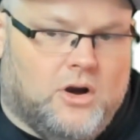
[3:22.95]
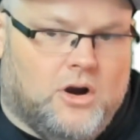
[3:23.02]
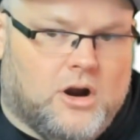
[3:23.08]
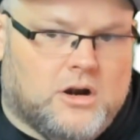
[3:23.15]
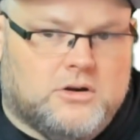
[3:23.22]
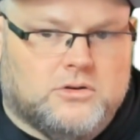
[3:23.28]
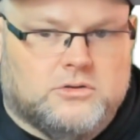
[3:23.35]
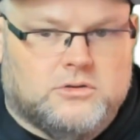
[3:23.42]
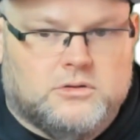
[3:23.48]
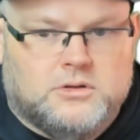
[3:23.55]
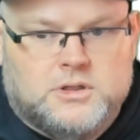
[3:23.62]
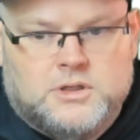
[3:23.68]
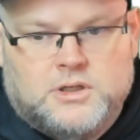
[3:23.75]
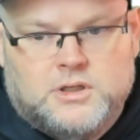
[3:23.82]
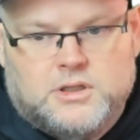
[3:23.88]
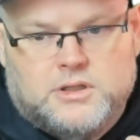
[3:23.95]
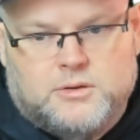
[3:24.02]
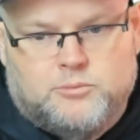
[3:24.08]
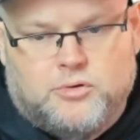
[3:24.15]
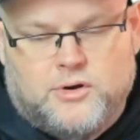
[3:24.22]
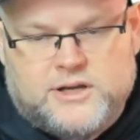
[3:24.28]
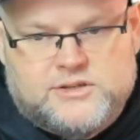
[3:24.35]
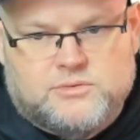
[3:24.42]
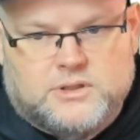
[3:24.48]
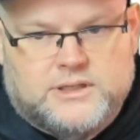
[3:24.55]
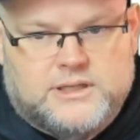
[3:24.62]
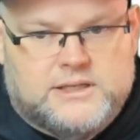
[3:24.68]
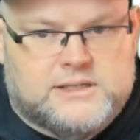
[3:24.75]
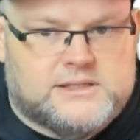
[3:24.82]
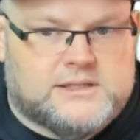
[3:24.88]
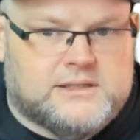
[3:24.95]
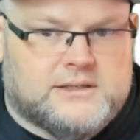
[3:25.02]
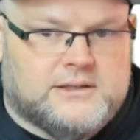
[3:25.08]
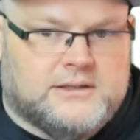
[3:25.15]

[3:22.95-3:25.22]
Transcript: article, the press release,